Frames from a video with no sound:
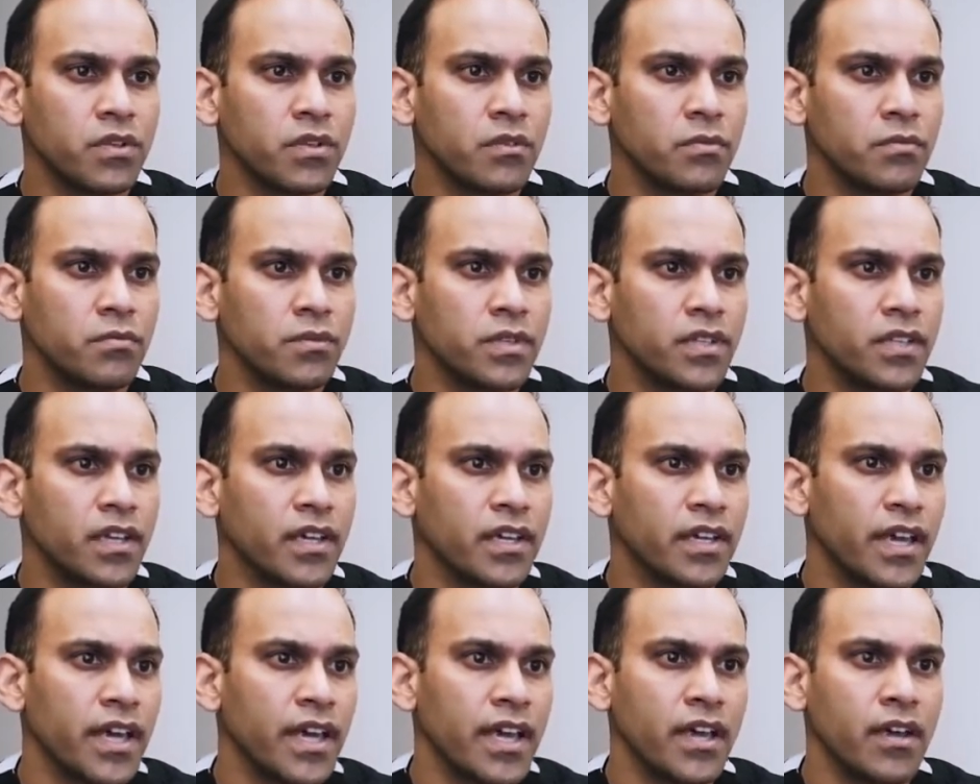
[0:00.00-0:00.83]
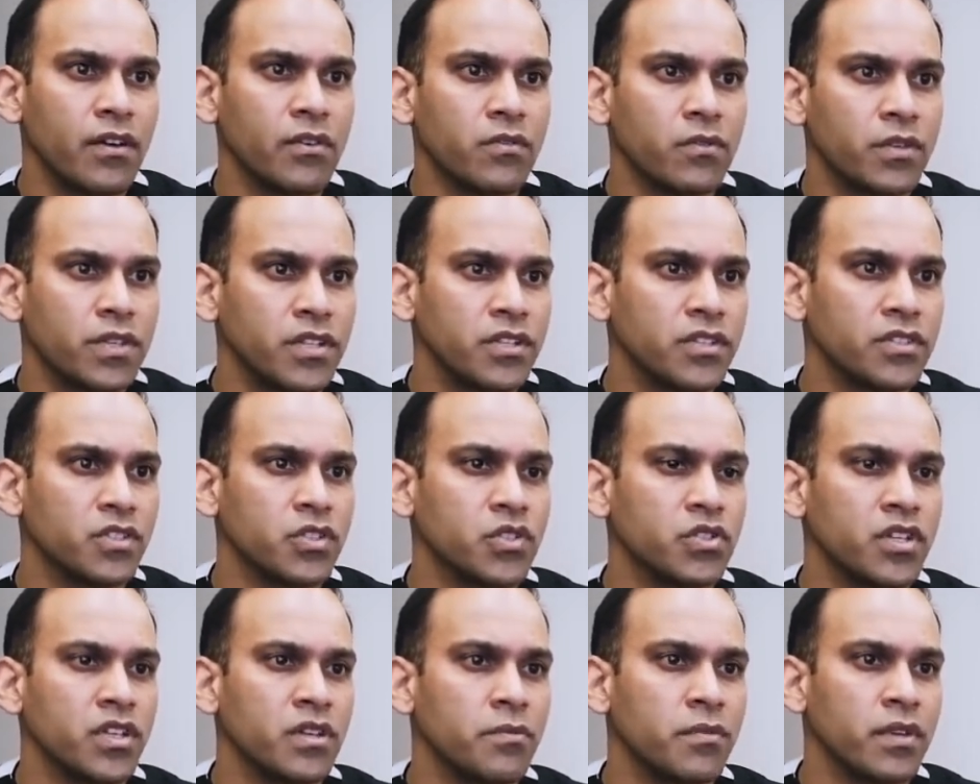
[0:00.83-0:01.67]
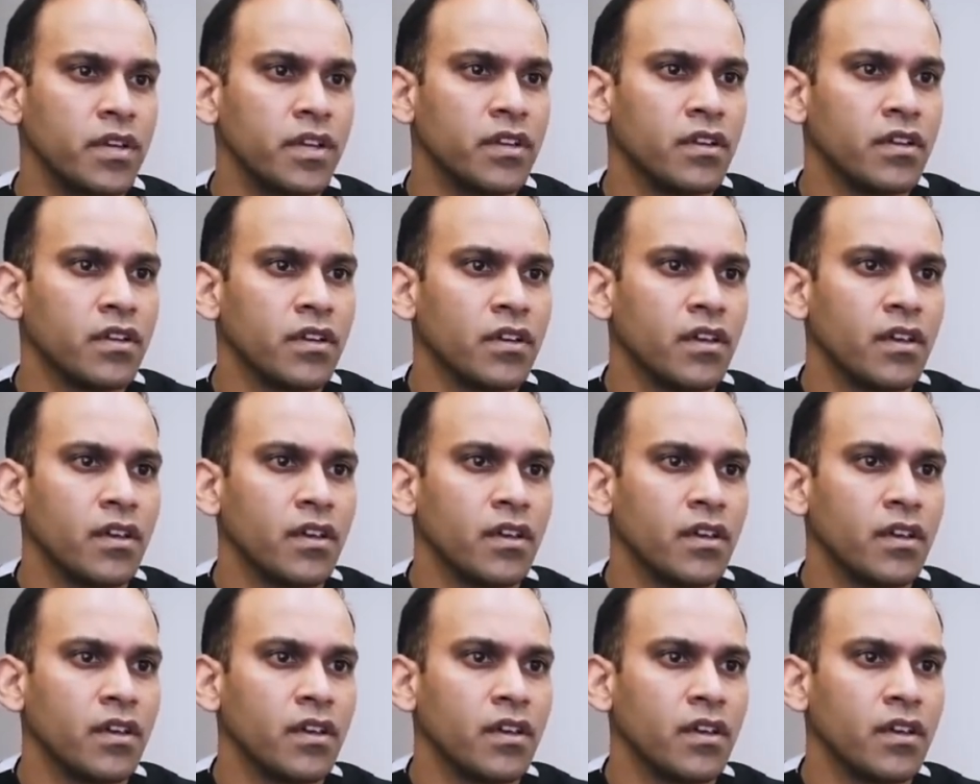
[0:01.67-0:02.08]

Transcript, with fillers: will be like, hey, here's the treatment,